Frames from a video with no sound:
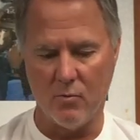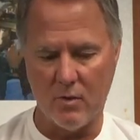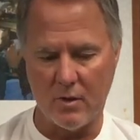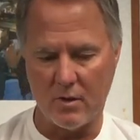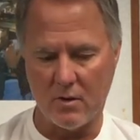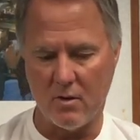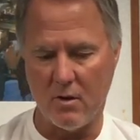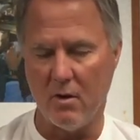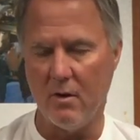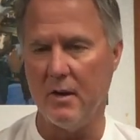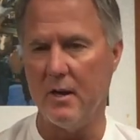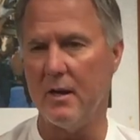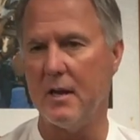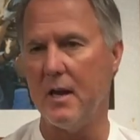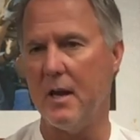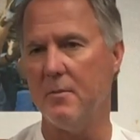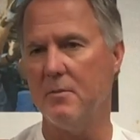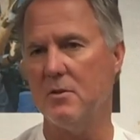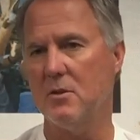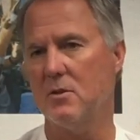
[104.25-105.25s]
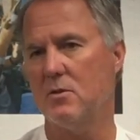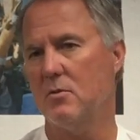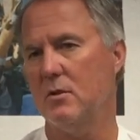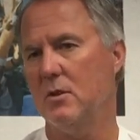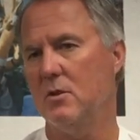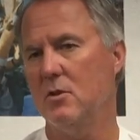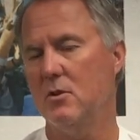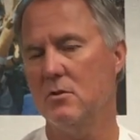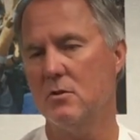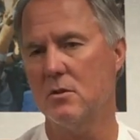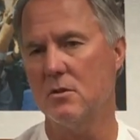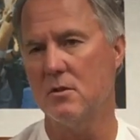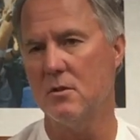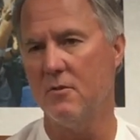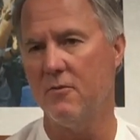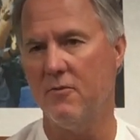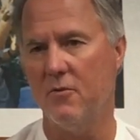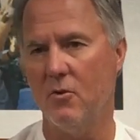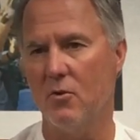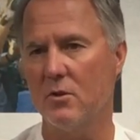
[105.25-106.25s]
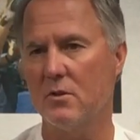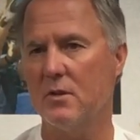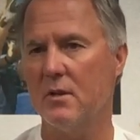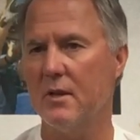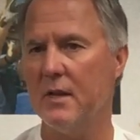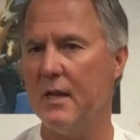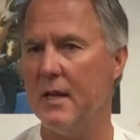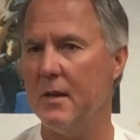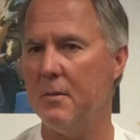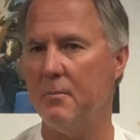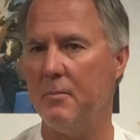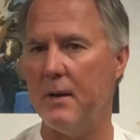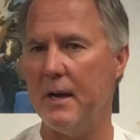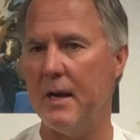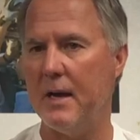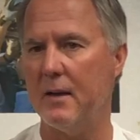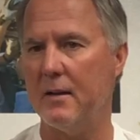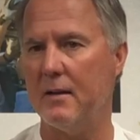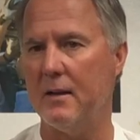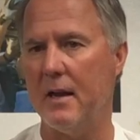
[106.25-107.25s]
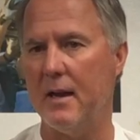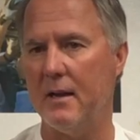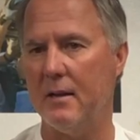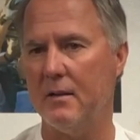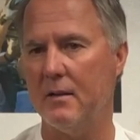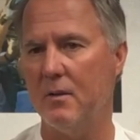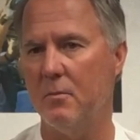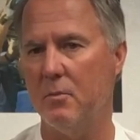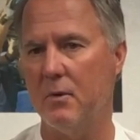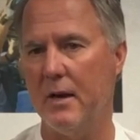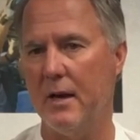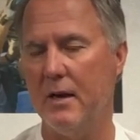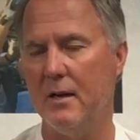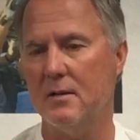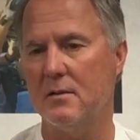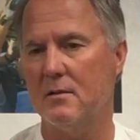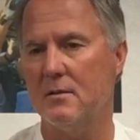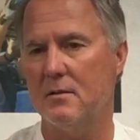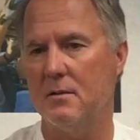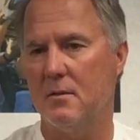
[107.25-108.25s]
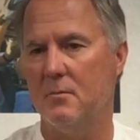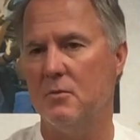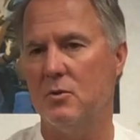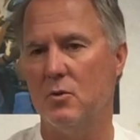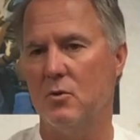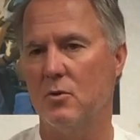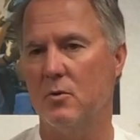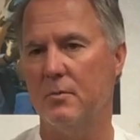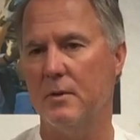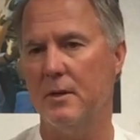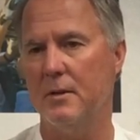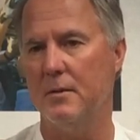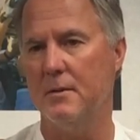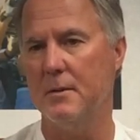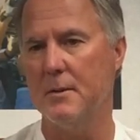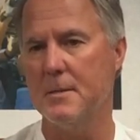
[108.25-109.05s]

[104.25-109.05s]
where the Guardian cap just reduces the force and the impact that the brain is absorbing.